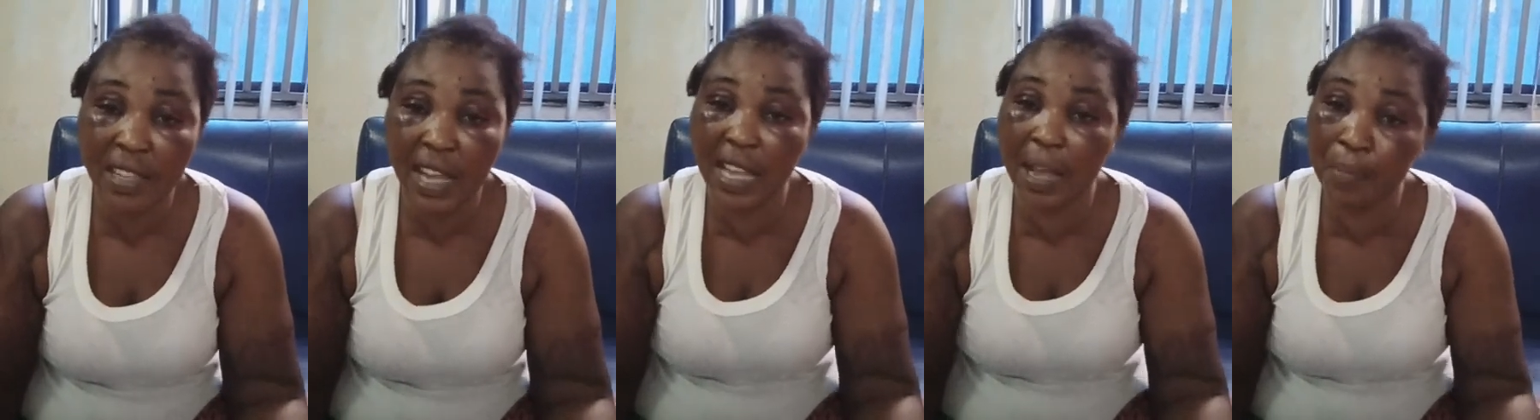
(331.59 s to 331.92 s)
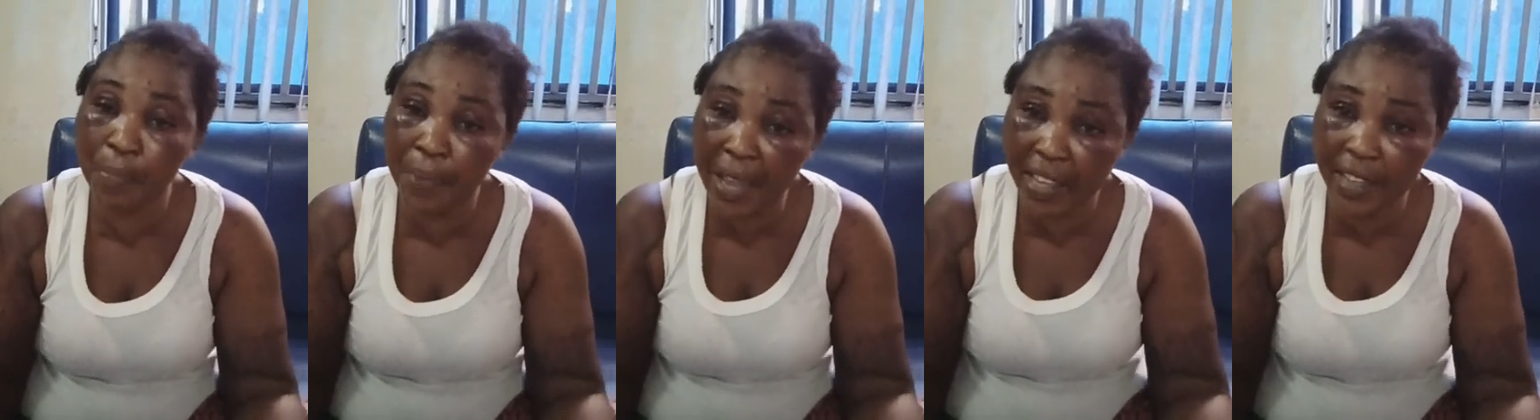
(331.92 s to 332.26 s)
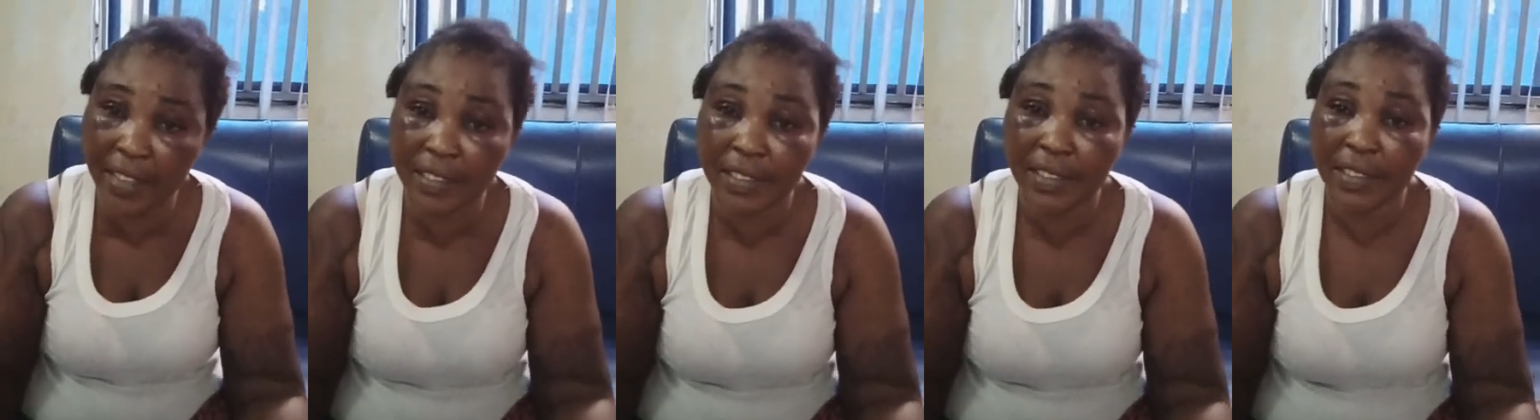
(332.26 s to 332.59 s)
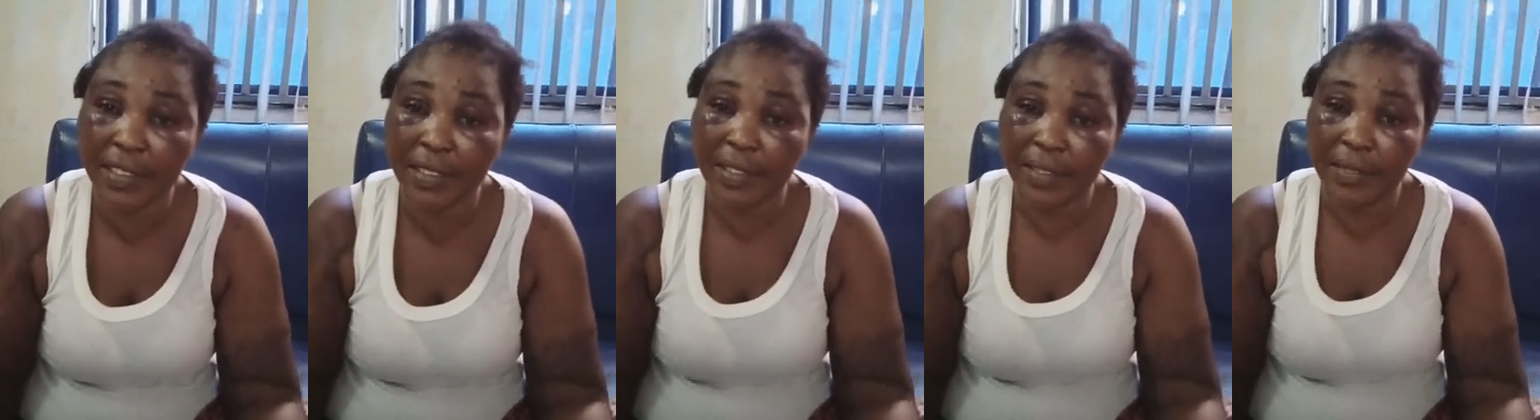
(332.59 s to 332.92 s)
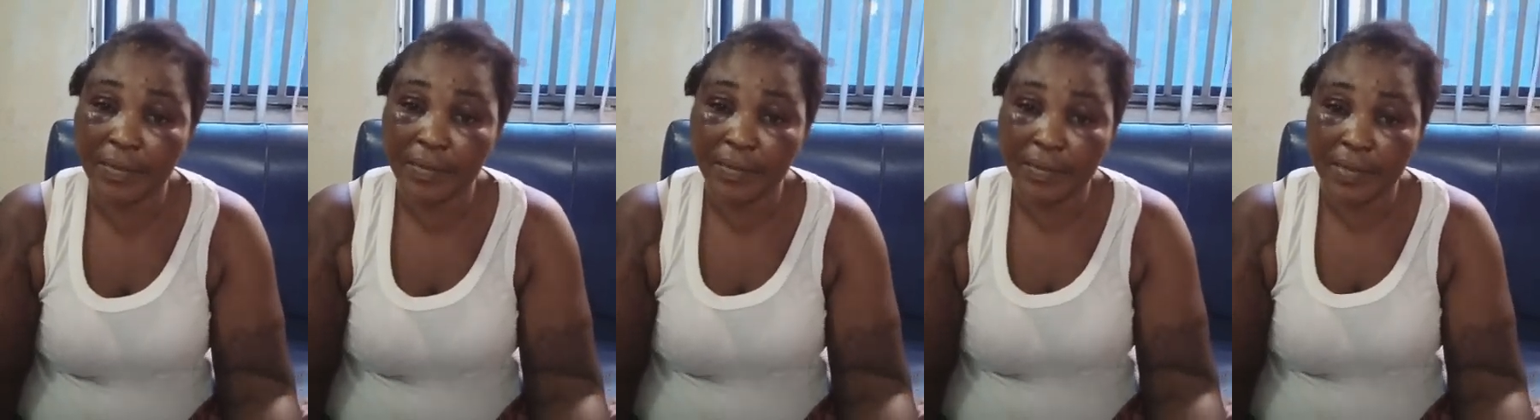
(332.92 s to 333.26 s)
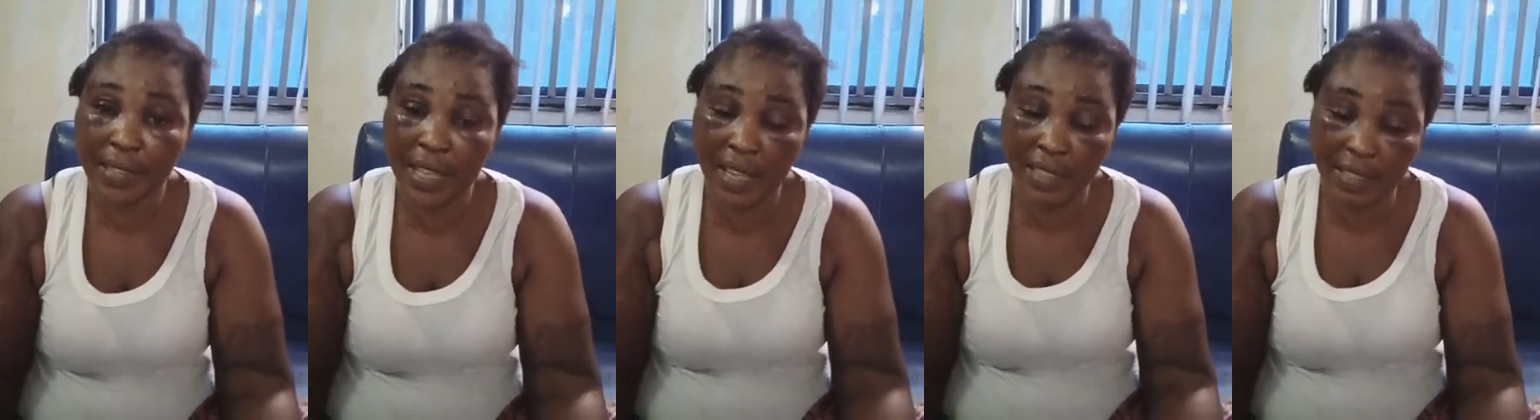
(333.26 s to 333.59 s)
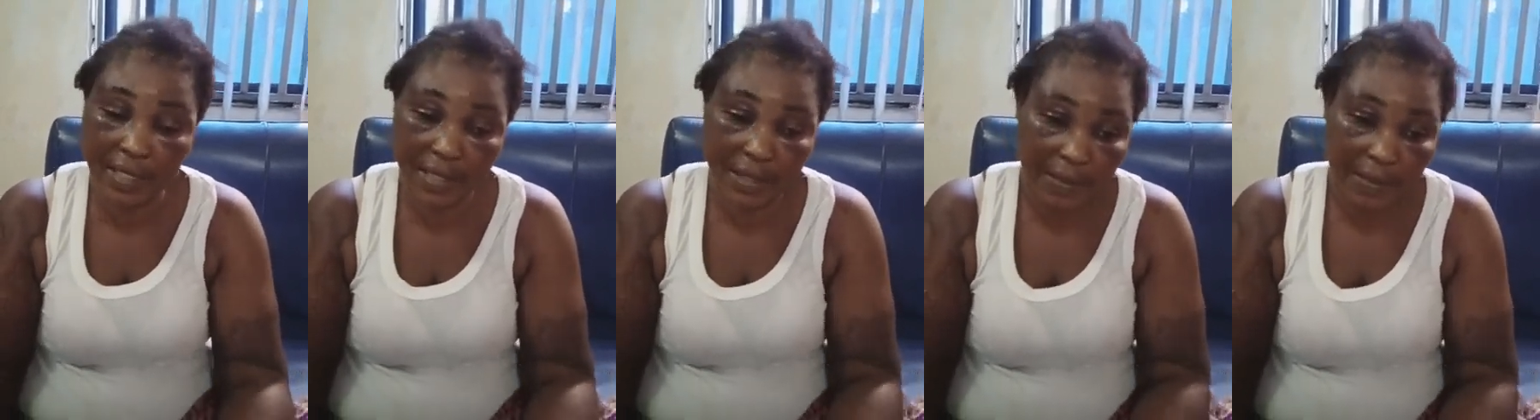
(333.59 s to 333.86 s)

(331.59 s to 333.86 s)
I am begging. Thanks.